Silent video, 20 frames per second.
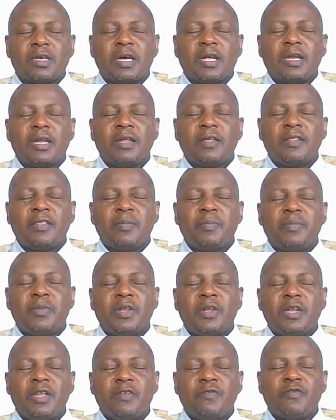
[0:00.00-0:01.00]
and let them
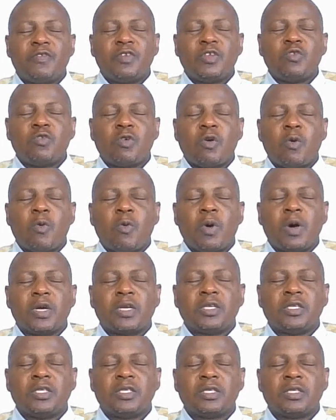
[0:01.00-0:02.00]
believe in your
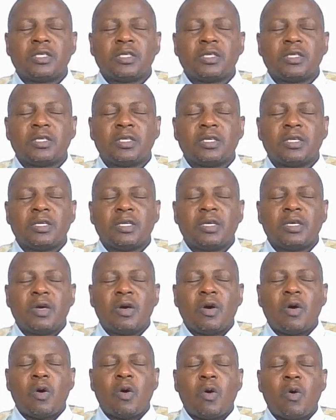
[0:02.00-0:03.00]
word.
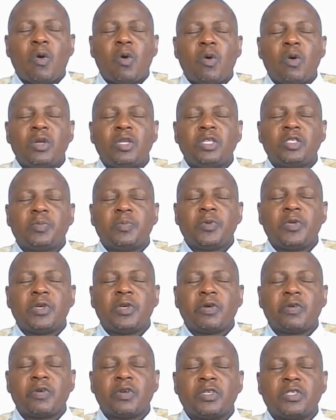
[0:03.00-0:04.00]
Holy
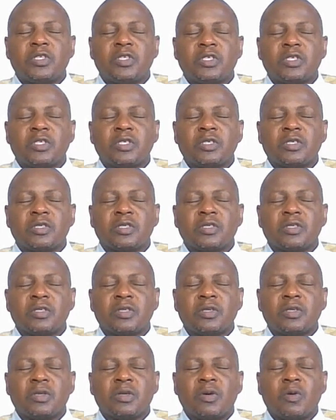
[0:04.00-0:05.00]
Spirit,
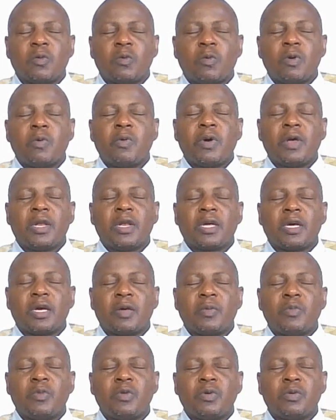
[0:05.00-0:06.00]
we
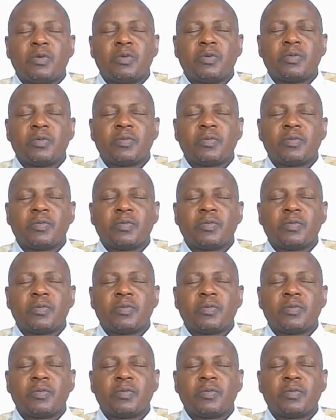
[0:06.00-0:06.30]
welcome you.